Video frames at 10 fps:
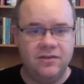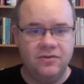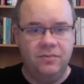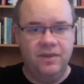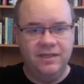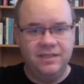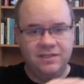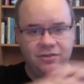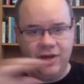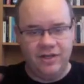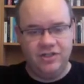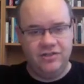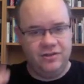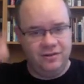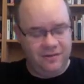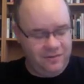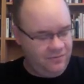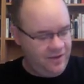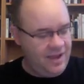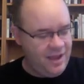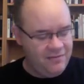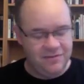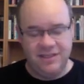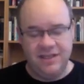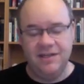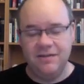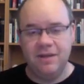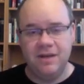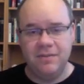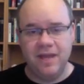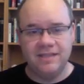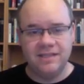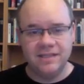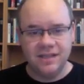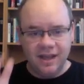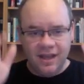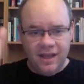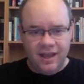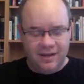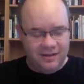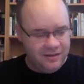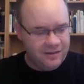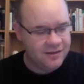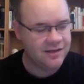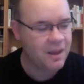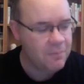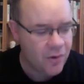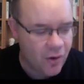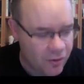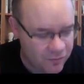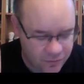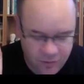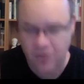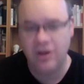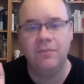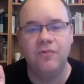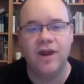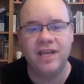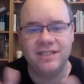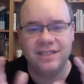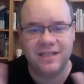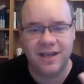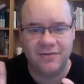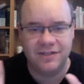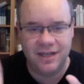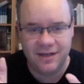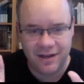to be stretched the way I have seen it in many places. And the number of curly braces I have seen